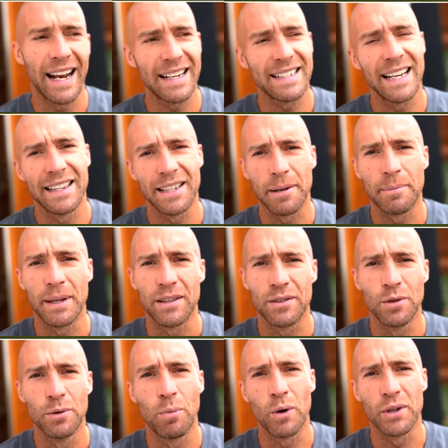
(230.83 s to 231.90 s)
actually ended up being
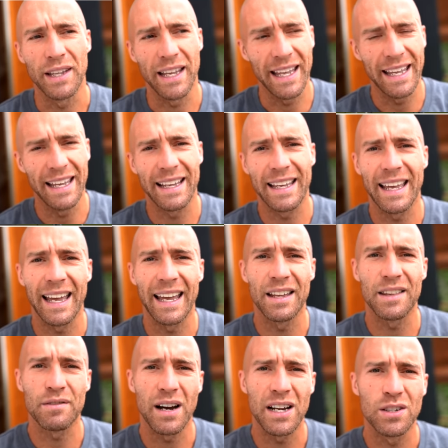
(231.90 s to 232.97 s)
2.8K at
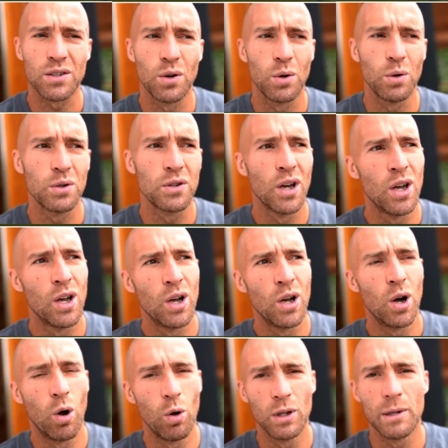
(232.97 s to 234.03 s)
threshold,
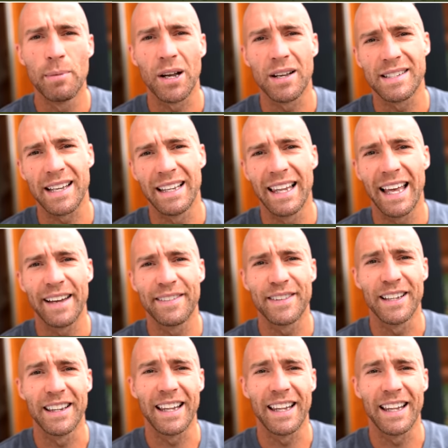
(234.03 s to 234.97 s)
only because I left the